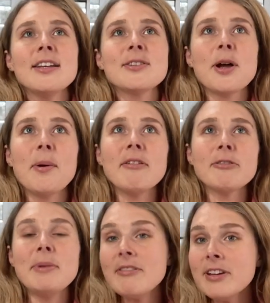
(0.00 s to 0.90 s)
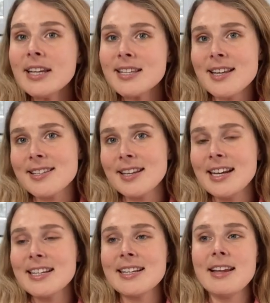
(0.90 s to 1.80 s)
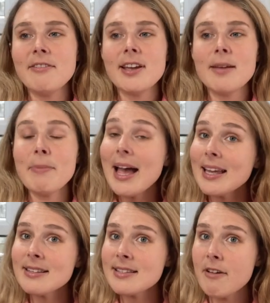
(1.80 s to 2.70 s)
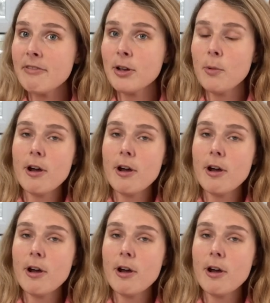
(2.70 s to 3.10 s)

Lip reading: So I went from living in Tuscany to living back in Suffolk,